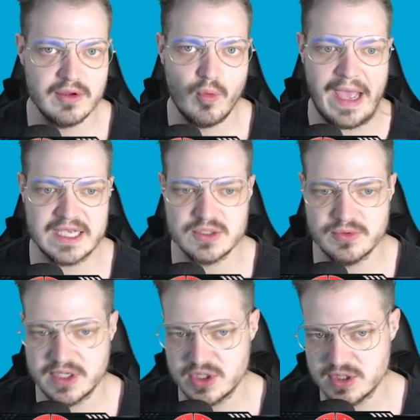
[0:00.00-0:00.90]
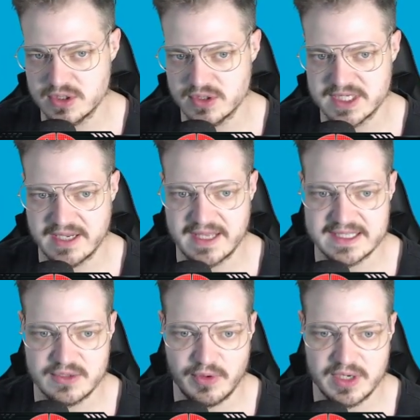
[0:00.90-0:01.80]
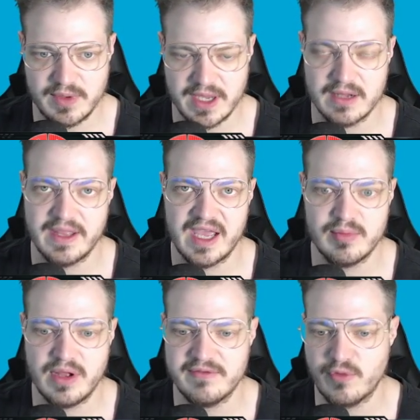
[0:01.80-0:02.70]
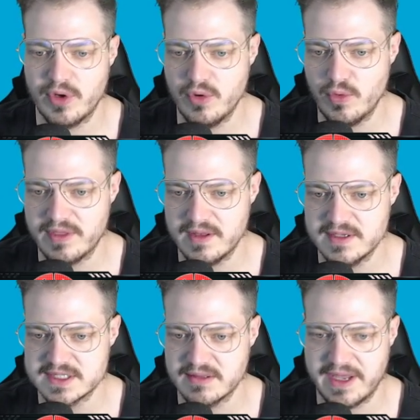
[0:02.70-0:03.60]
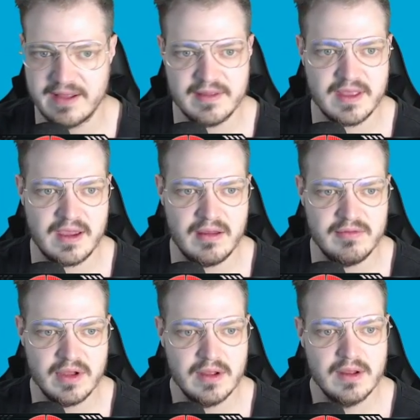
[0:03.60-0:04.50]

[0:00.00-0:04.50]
the Waxel Ninjas looks like that's going to be like a land plot for you within this land they have.